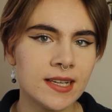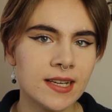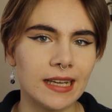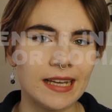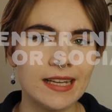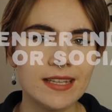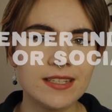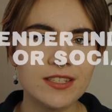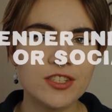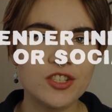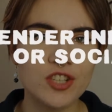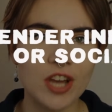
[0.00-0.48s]

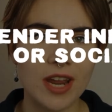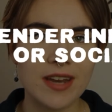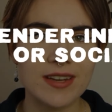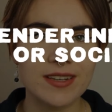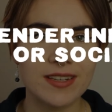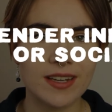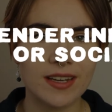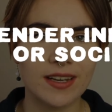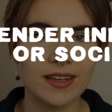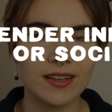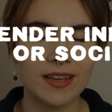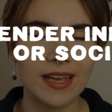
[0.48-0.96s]
Is
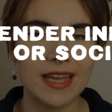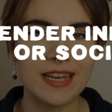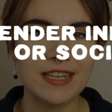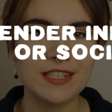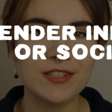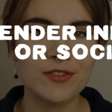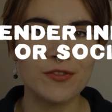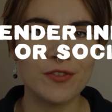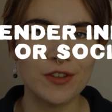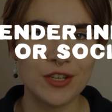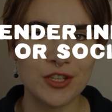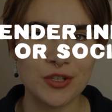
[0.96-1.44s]
gender
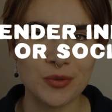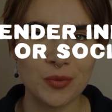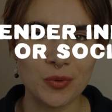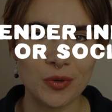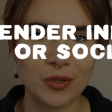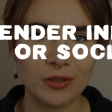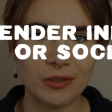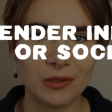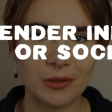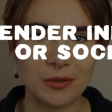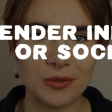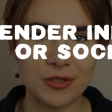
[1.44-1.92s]

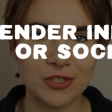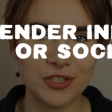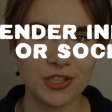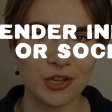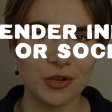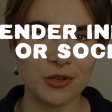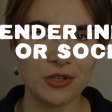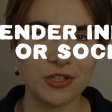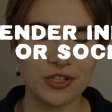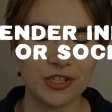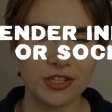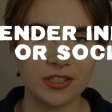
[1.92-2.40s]
individual or
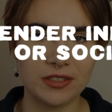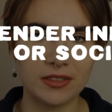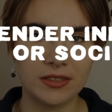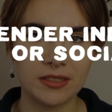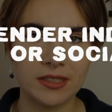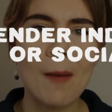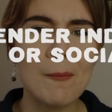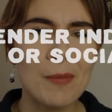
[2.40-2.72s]
social?